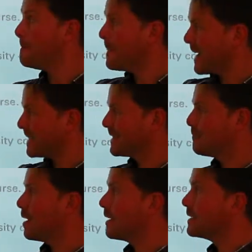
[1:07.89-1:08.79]

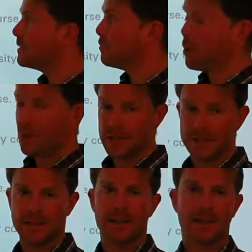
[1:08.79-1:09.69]
maximize the
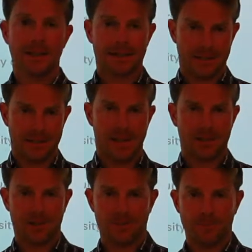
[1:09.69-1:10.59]
points in this
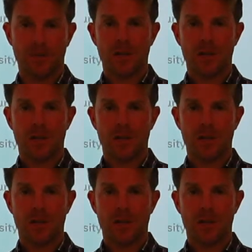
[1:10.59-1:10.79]
section.